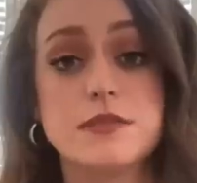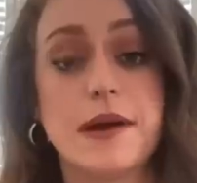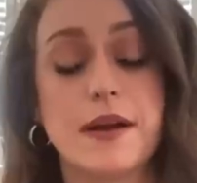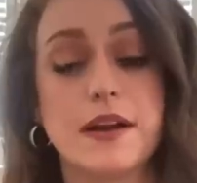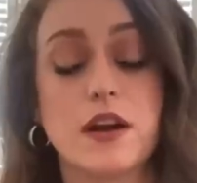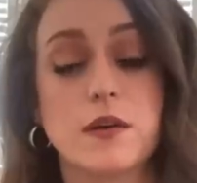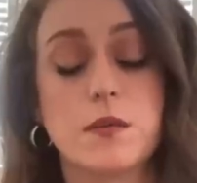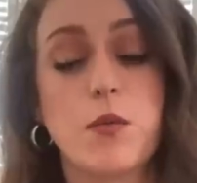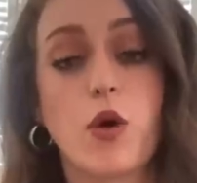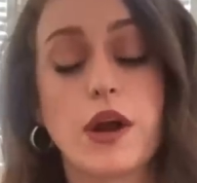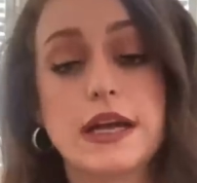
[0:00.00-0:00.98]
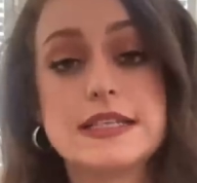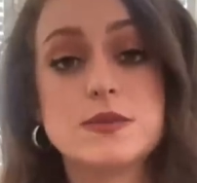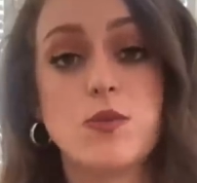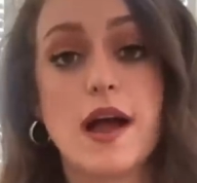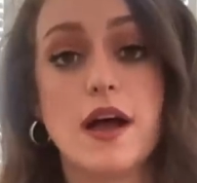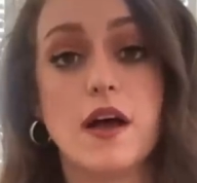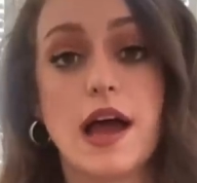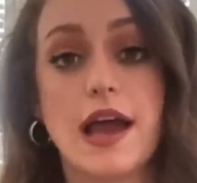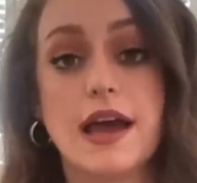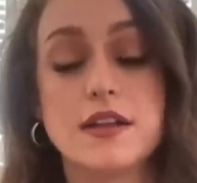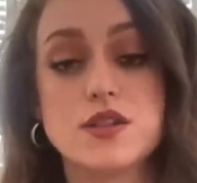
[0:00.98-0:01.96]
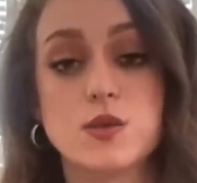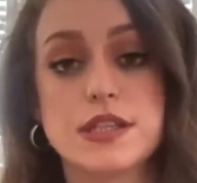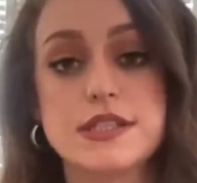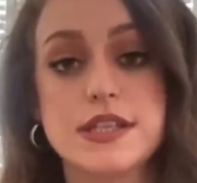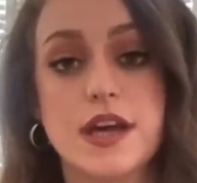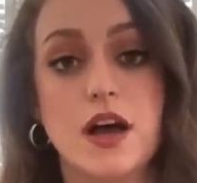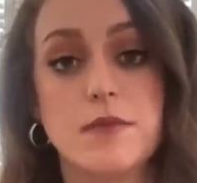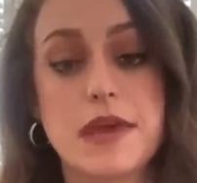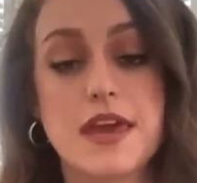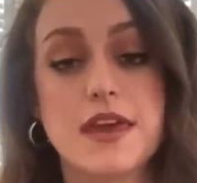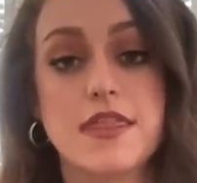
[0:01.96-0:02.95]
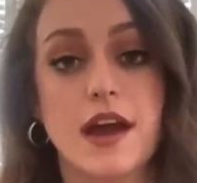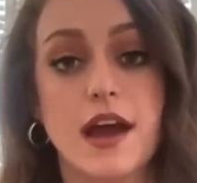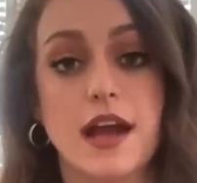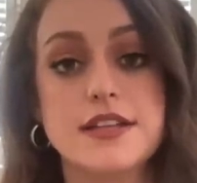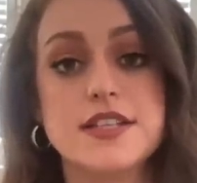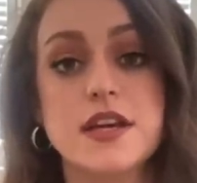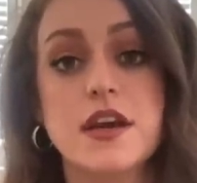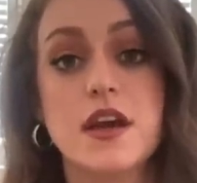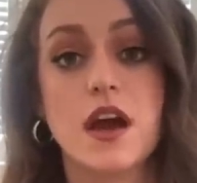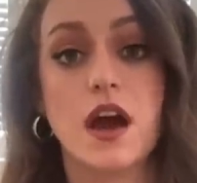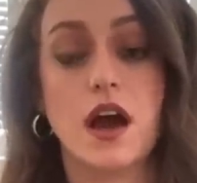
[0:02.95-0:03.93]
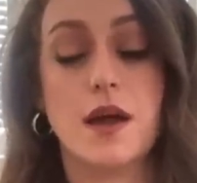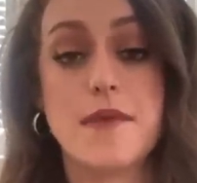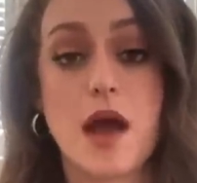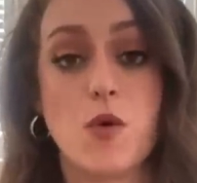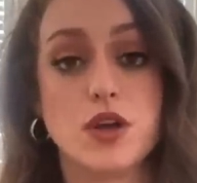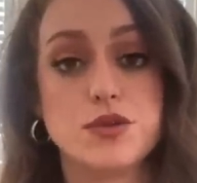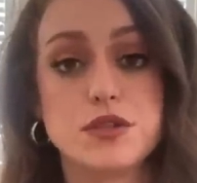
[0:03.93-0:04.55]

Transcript: about in our report as well. I had a source tell me that uh, Matt Walsh